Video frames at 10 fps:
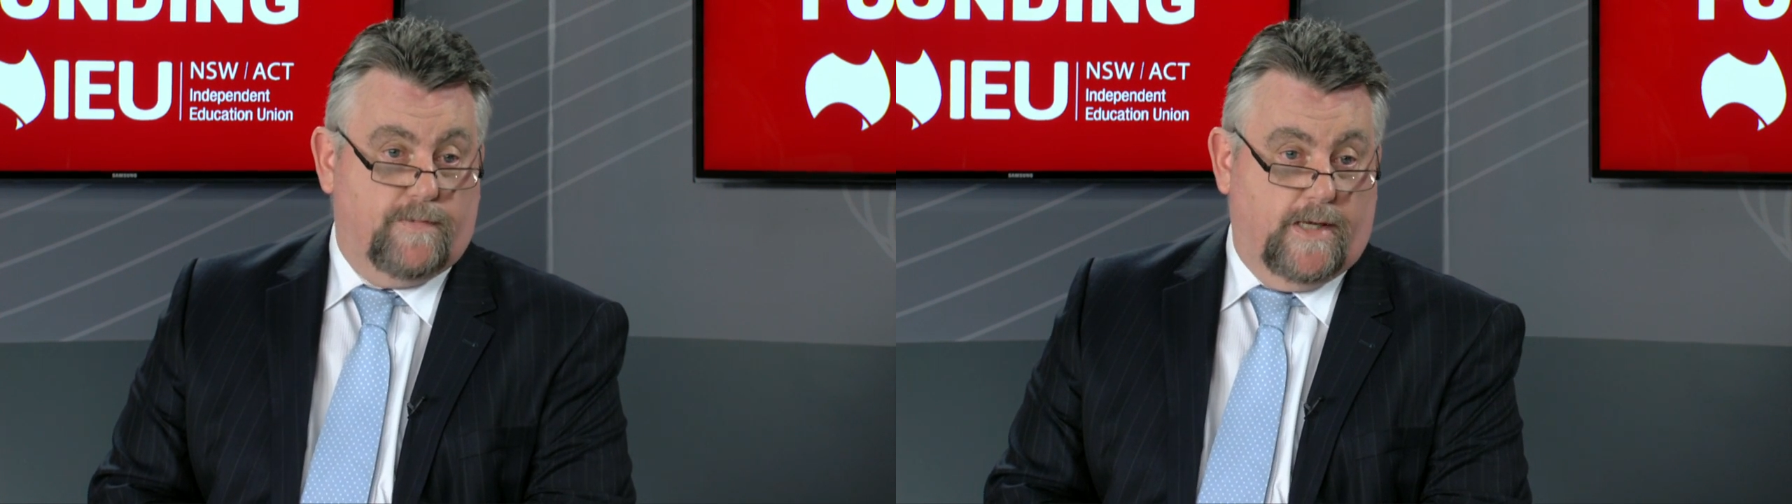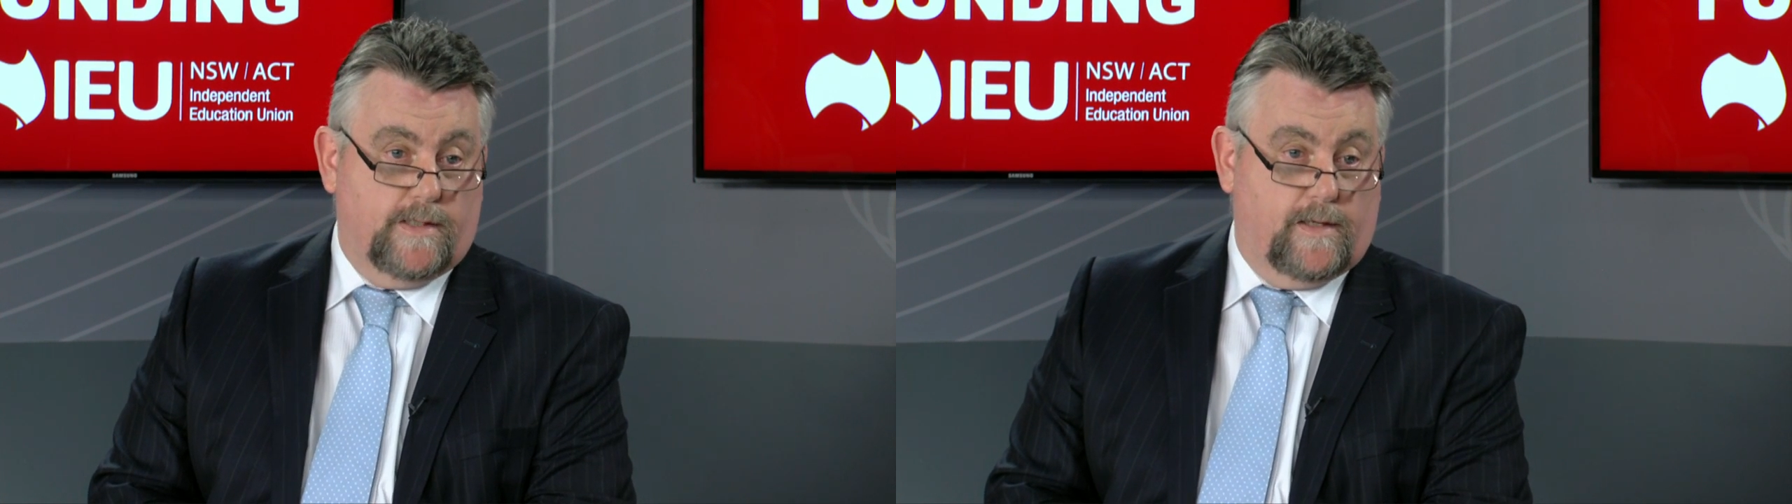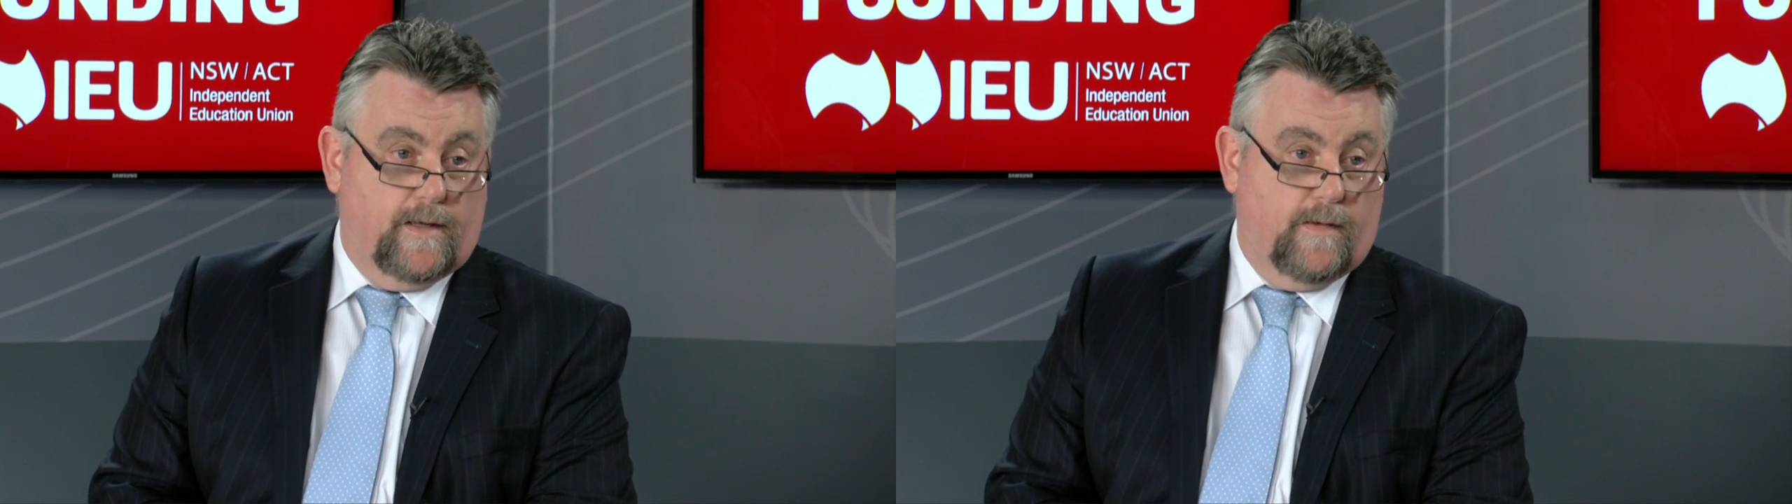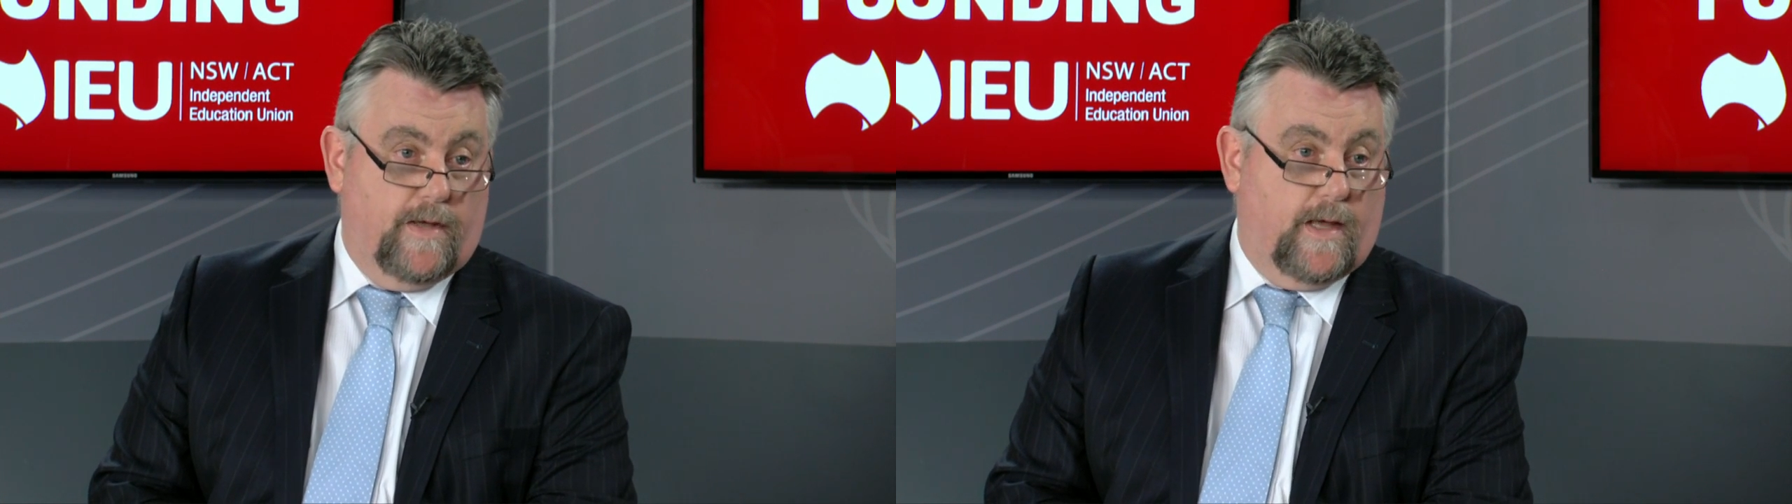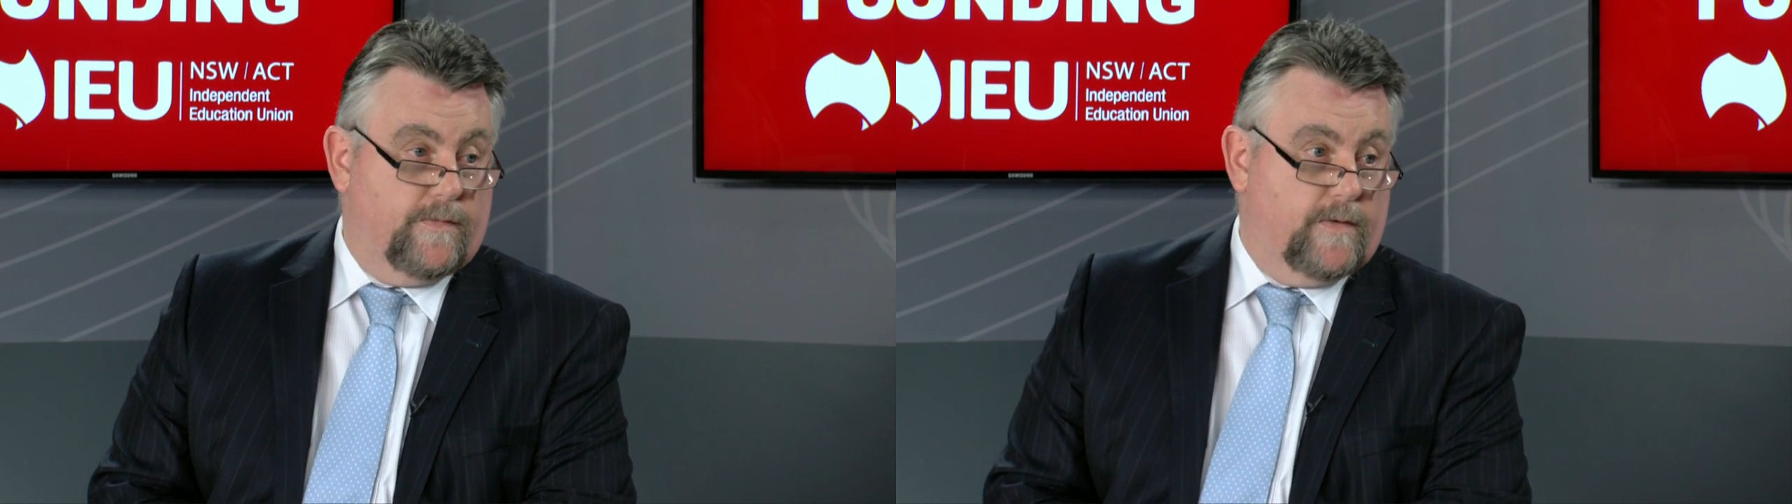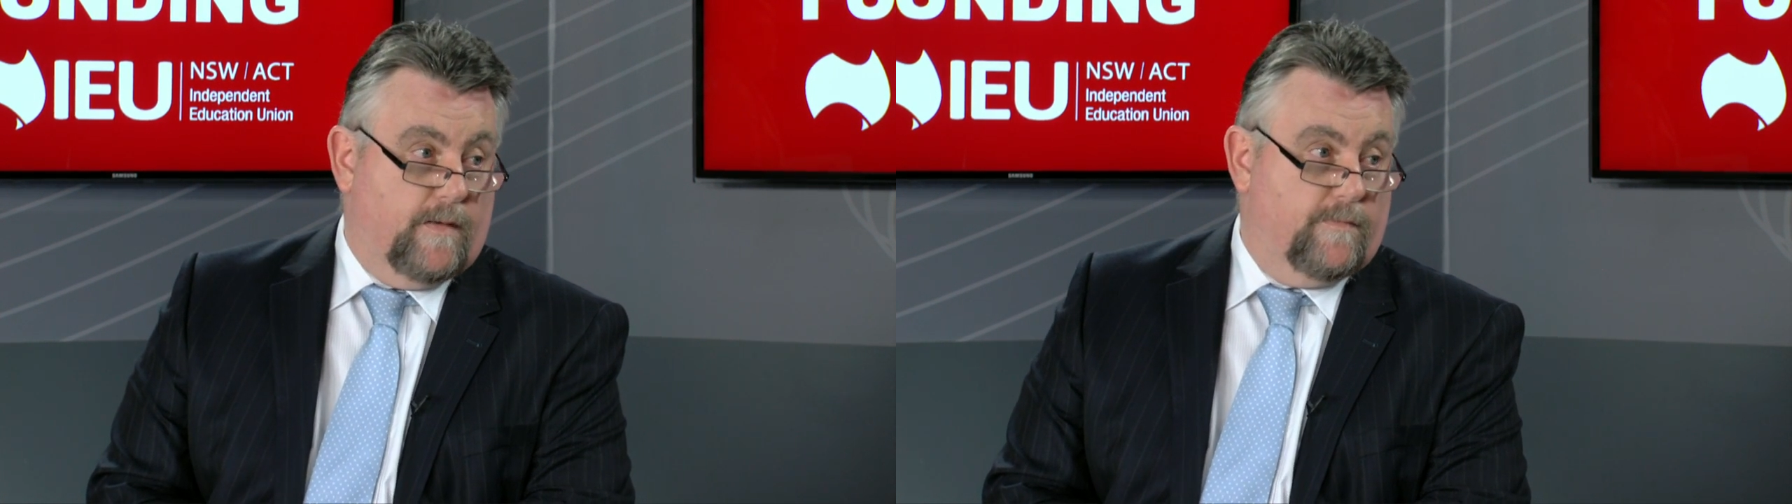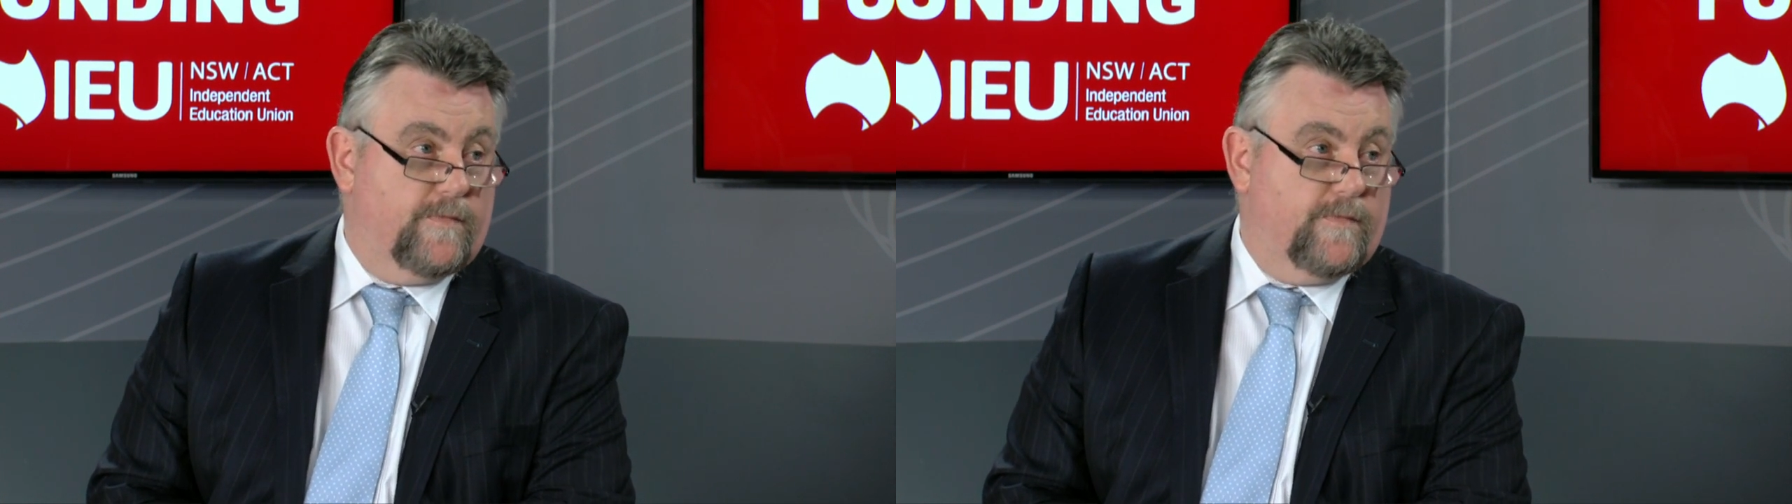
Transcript: basically about